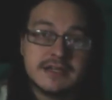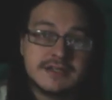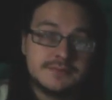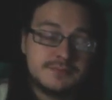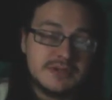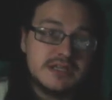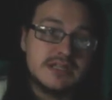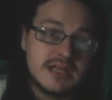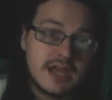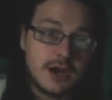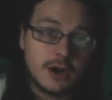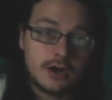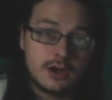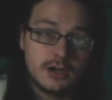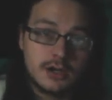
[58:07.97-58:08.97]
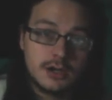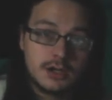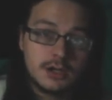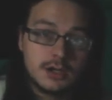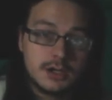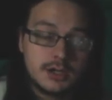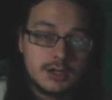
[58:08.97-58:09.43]
to be there
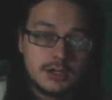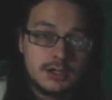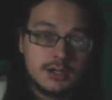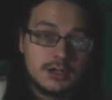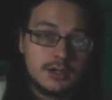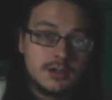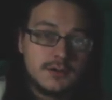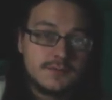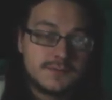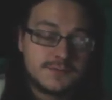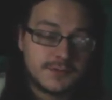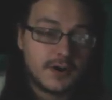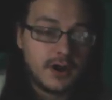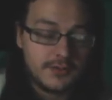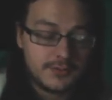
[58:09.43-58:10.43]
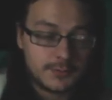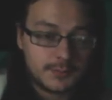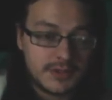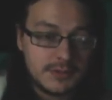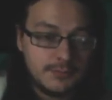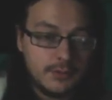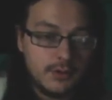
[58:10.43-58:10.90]
for other
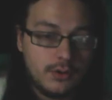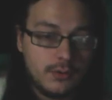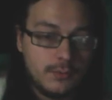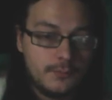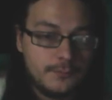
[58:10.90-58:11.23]
people.